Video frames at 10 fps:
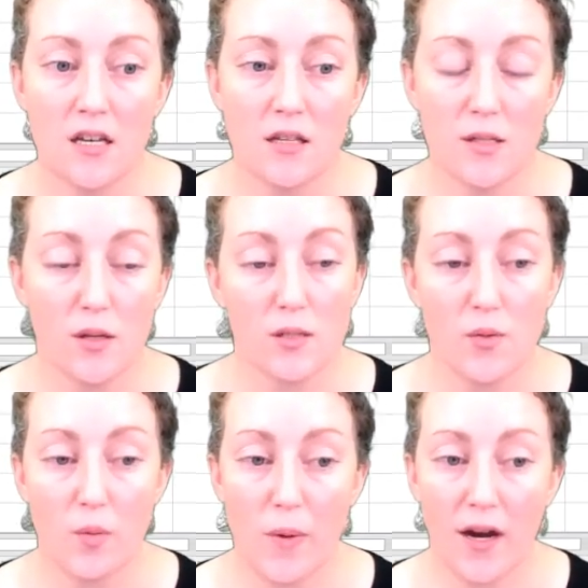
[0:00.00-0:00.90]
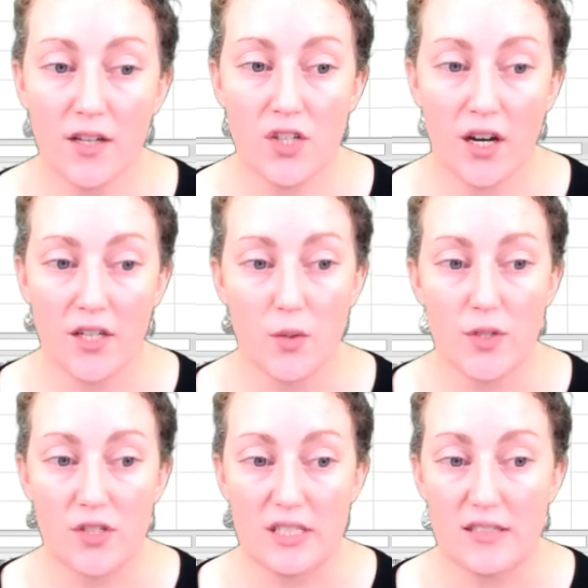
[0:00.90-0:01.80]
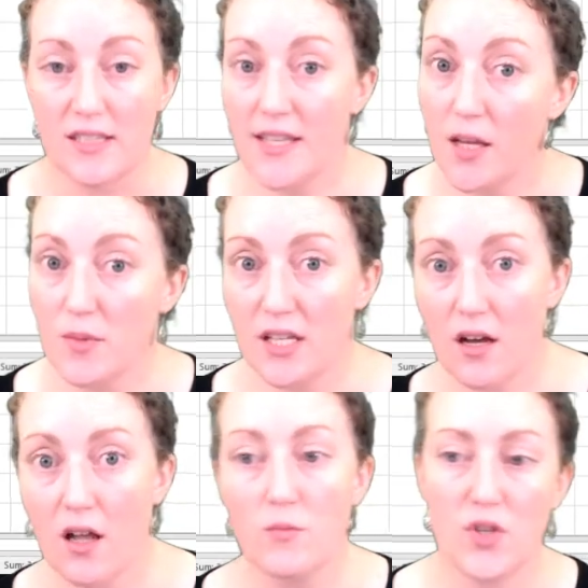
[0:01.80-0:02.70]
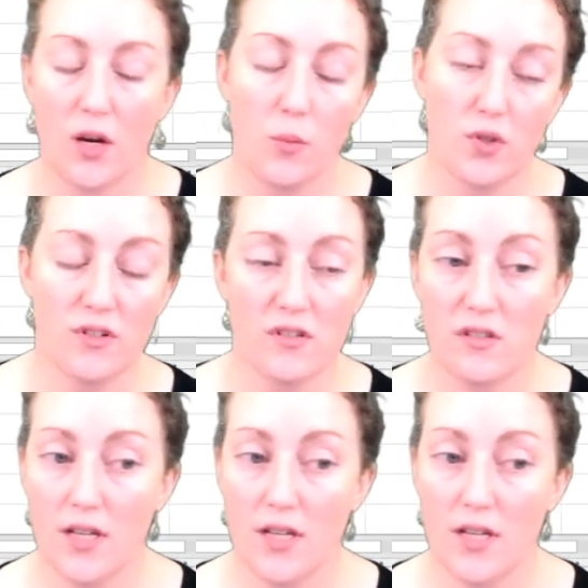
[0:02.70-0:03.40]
There's also a bar chart, which is the same as a column chart but just